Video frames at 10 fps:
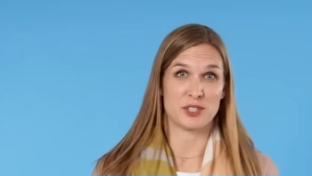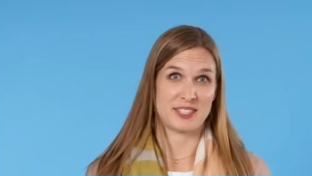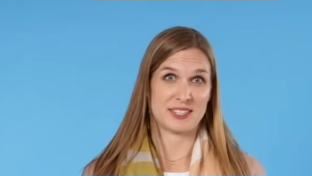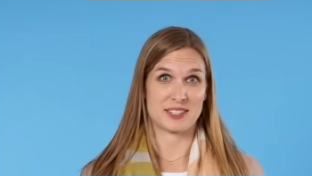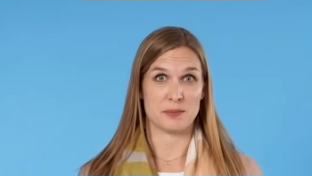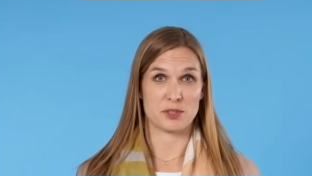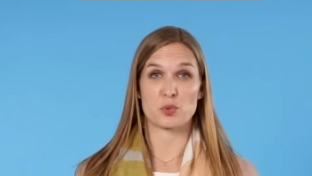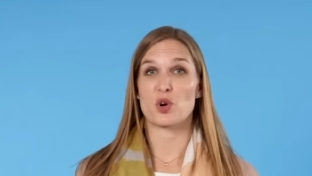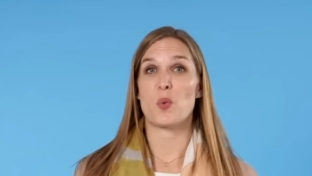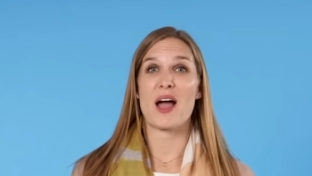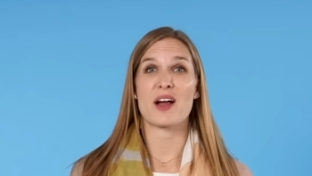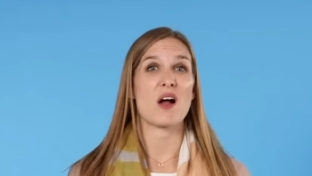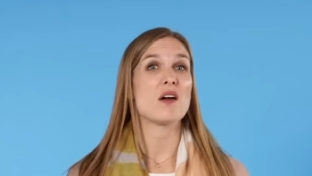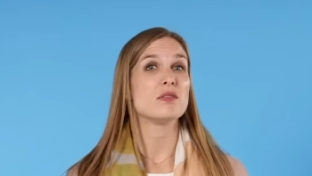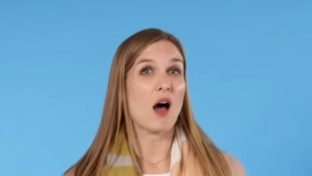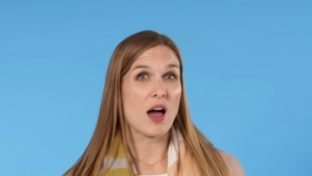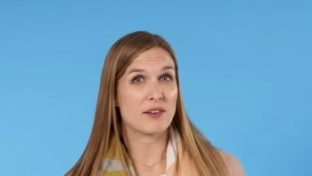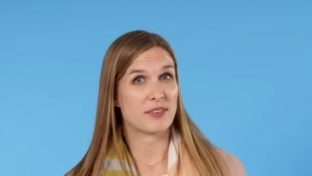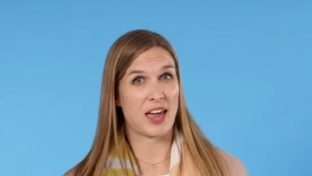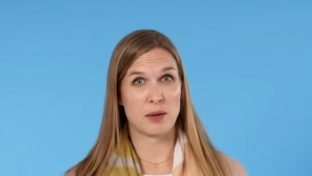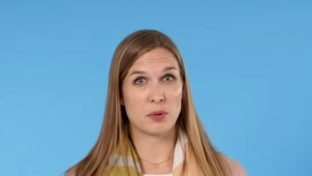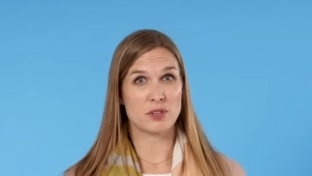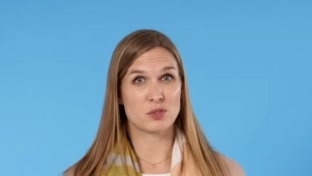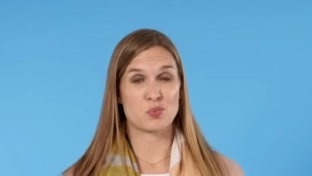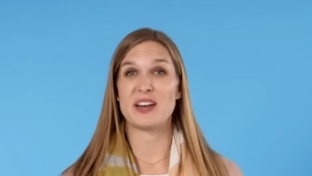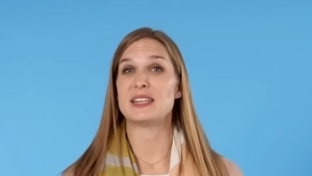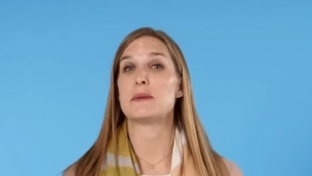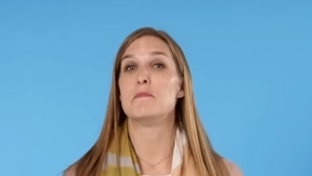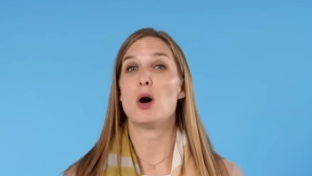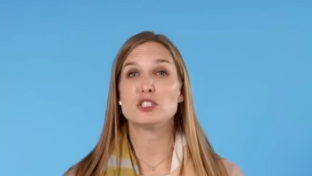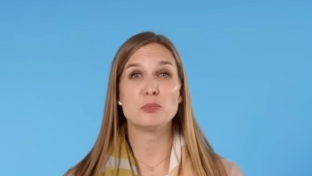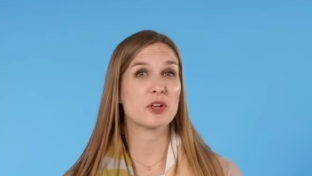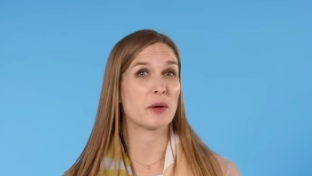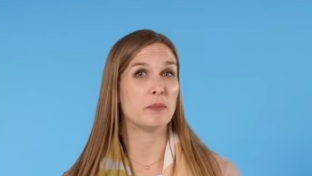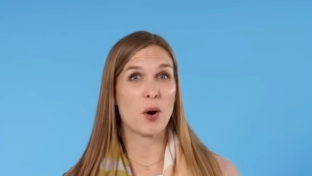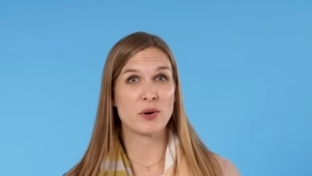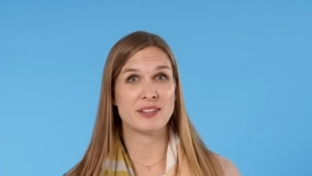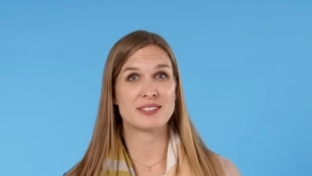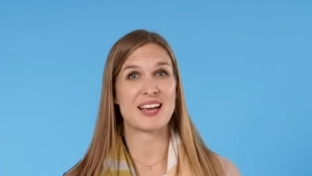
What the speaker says: systems require a lot of cables running to multiple components